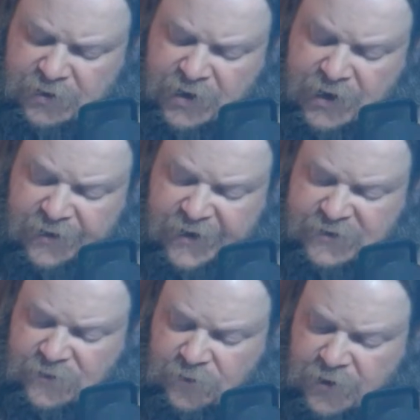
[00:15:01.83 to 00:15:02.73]
in
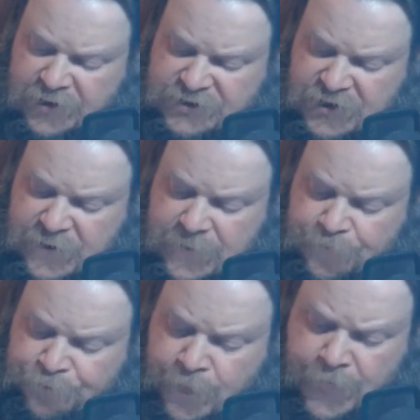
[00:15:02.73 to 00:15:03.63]
dialectical logic
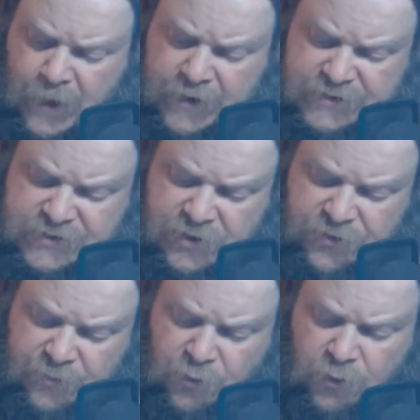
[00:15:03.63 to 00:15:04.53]
is
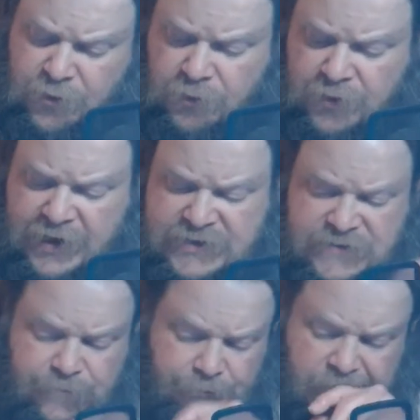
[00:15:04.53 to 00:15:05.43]
nothing more nor less
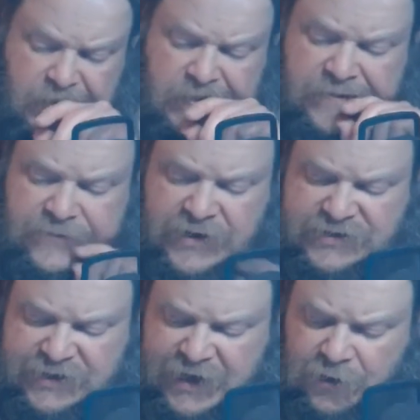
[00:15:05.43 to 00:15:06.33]
than the
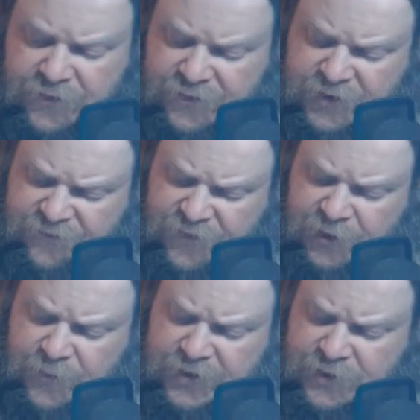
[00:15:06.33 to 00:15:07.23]
tracing out of the
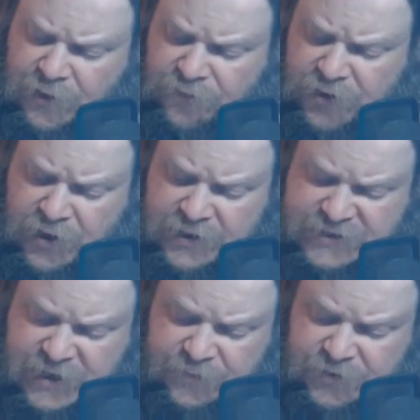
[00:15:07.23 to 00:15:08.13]
development of the
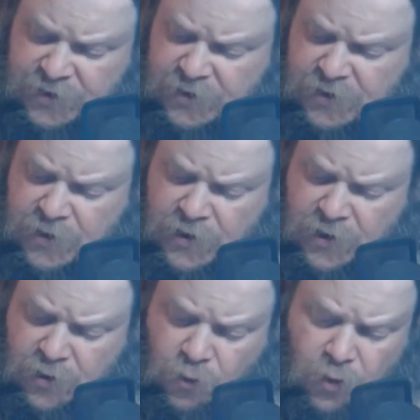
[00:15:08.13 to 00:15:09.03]
concept
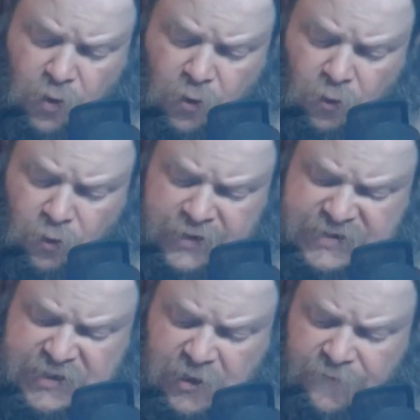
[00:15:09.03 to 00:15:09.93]
or whole
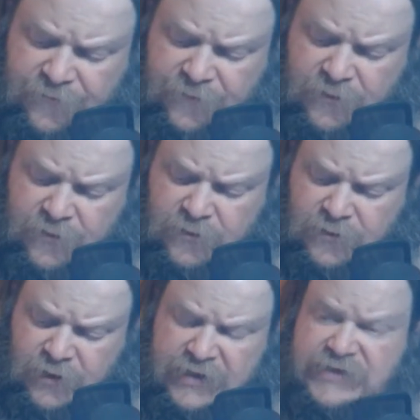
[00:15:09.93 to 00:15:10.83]
itself,
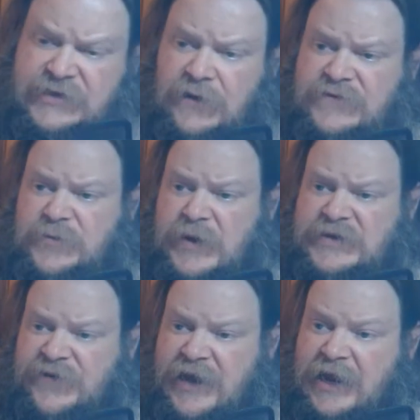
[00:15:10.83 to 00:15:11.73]
its
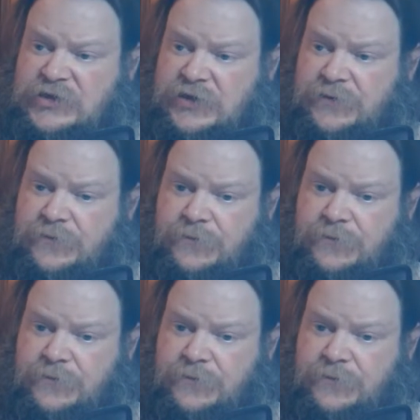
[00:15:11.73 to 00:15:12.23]
self-specification.